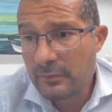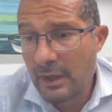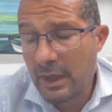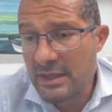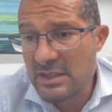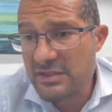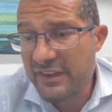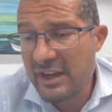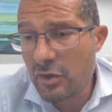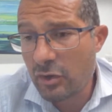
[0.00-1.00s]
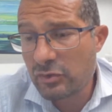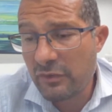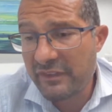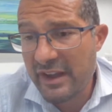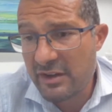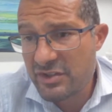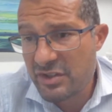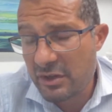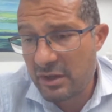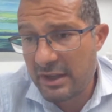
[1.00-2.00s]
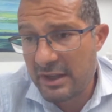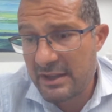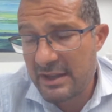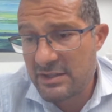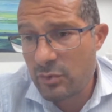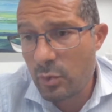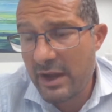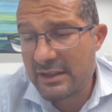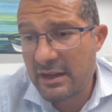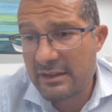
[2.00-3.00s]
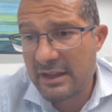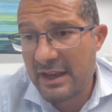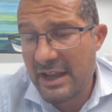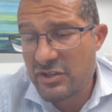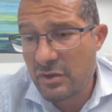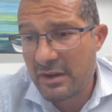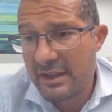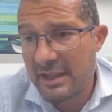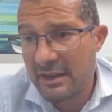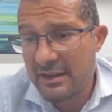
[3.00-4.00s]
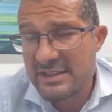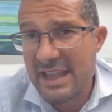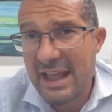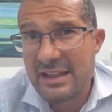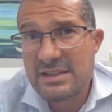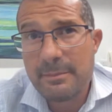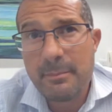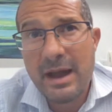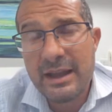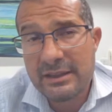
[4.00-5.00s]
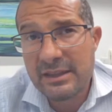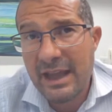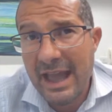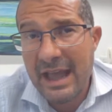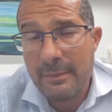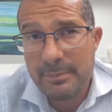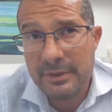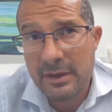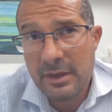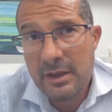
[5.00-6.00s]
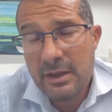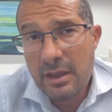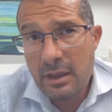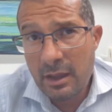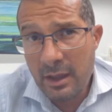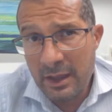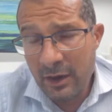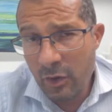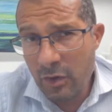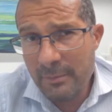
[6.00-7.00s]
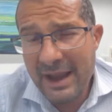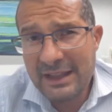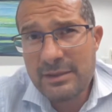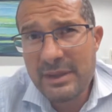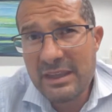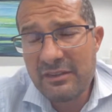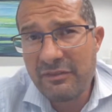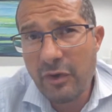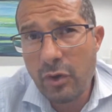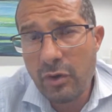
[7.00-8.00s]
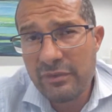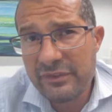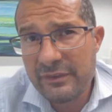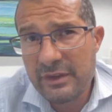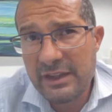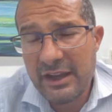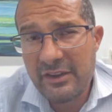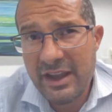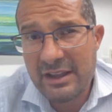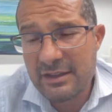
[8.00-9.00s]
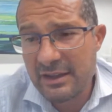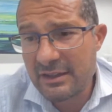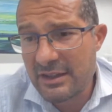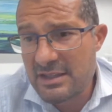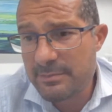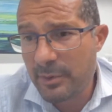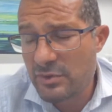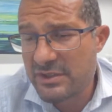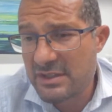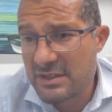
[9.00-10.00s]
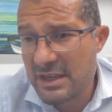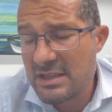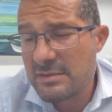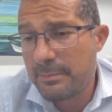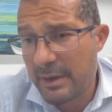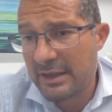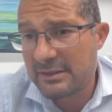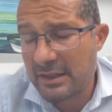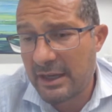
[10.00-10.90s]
it's very controversial as to whether the natural killer cells might help or might be involved directly in these processes. But